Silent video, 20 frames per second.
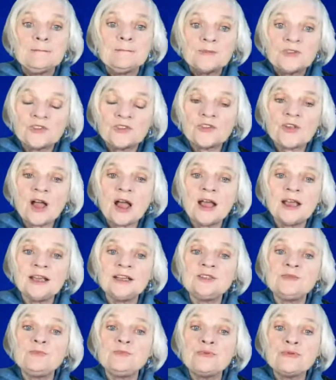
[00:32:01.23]

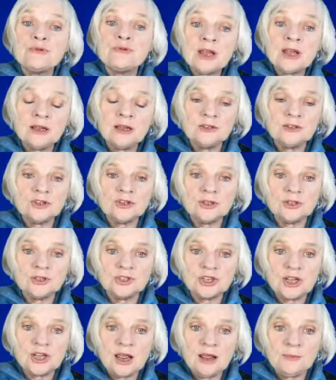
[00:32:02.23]
side bringing to
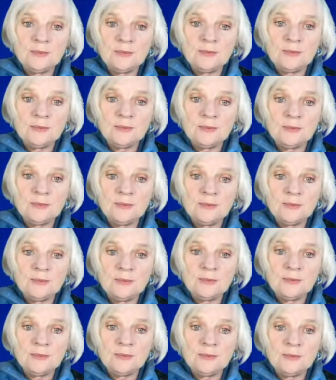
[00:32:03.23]
the table
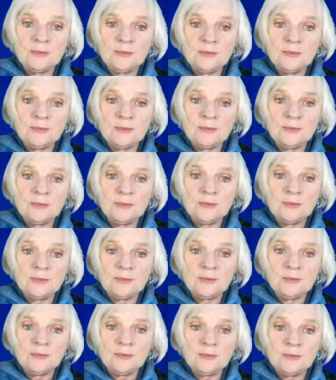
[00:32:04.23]
that works.
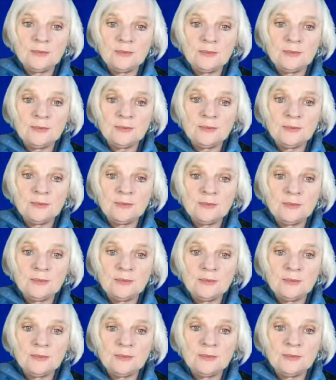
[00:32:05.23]

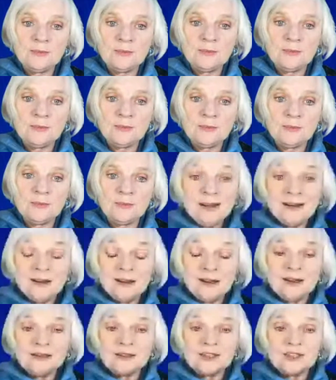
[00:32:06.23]
And when you get
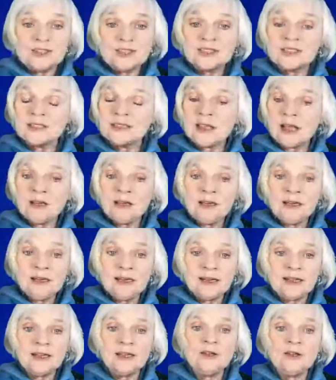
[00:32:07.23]
it,
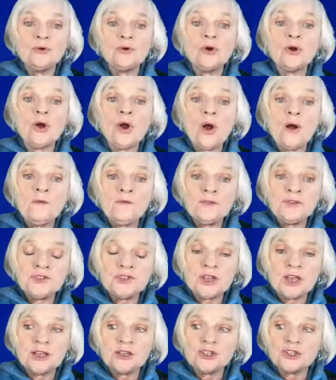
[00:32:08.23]
suddenly your
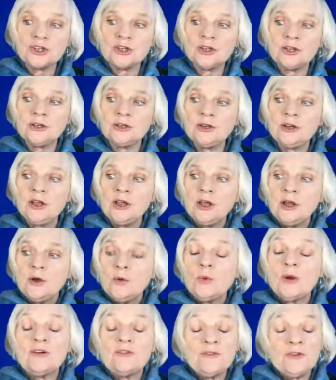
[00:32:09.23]
conversation,
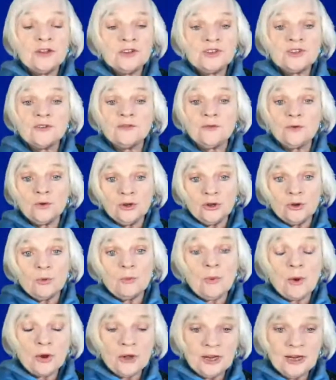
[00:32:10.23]
well, first of all,
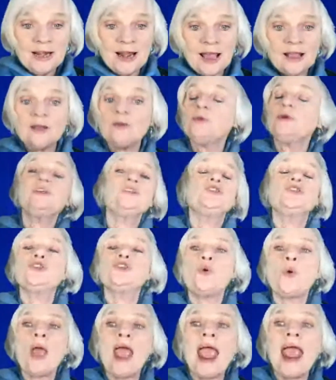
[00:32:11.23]
your body language,
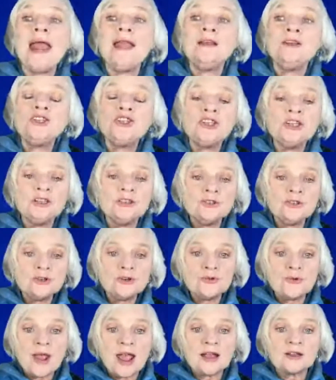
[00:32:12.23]
your energy
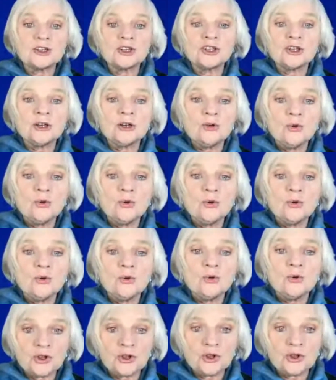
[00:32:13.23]
interaction all
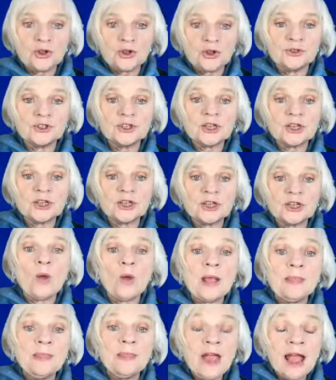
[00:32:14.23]
softens. And
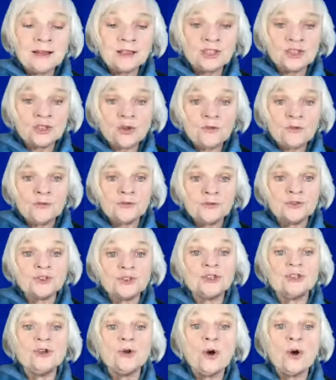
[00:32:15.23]
when that
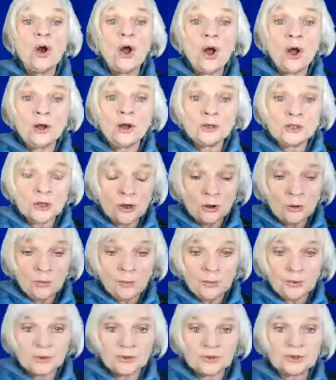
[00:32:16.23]
softens and your heart
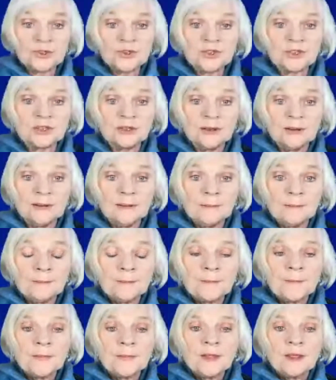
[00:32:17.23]
opens,
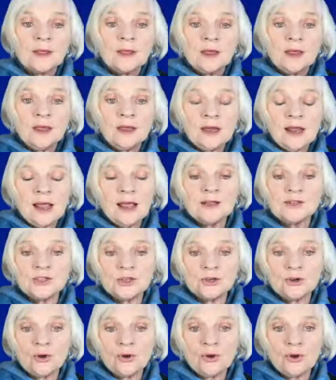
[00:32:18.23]
it
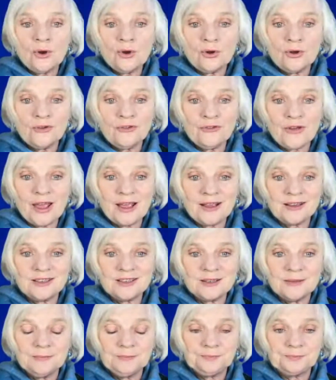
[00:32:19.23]
has a knock-on
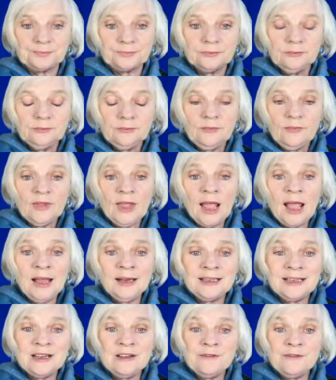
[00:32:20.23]
effect.
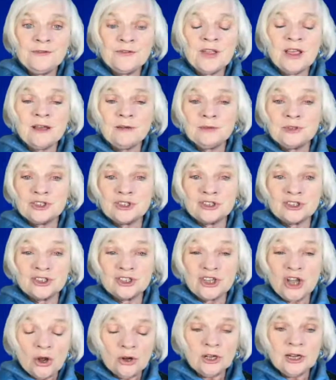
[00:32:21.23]
And if they're
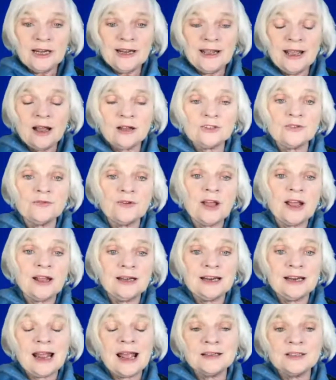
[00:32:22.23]
totally out of
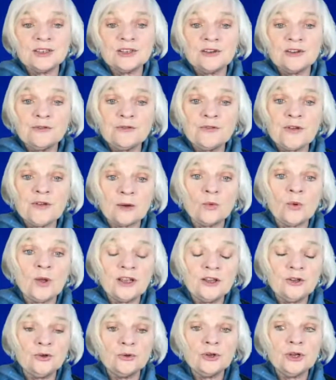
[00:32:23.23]
line, it has an effect
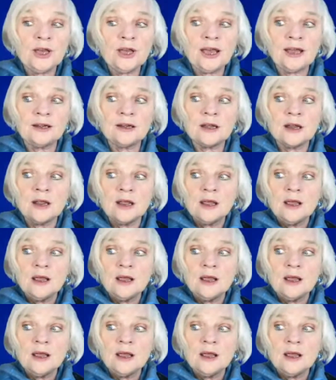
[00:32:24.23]
where you can